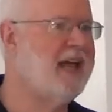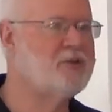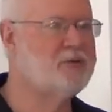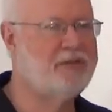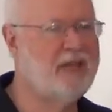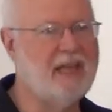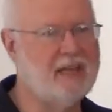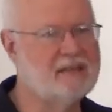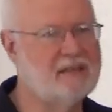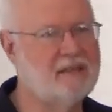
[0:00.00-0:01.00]
unnatural
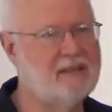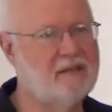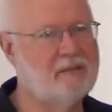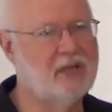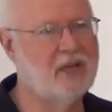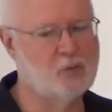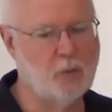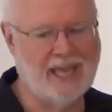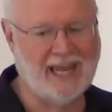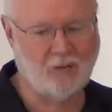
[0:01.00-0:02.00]
things because
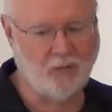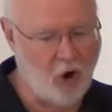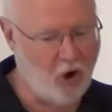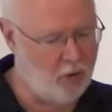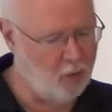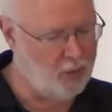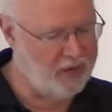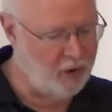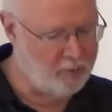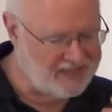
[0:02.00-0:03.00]
we get it wrong.
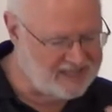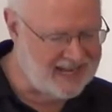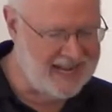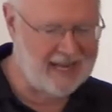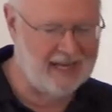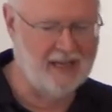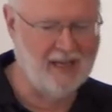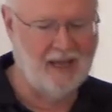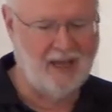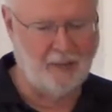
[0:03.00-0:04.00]
We are mistaken
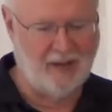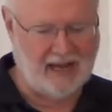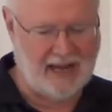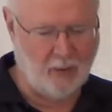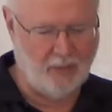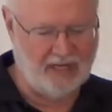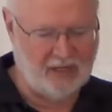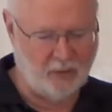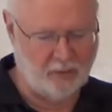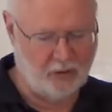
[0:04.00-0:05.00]
about how we
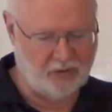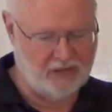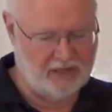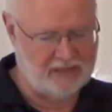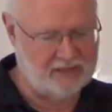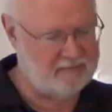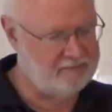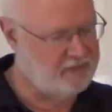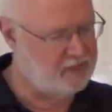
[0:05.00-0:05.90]
need to approach this.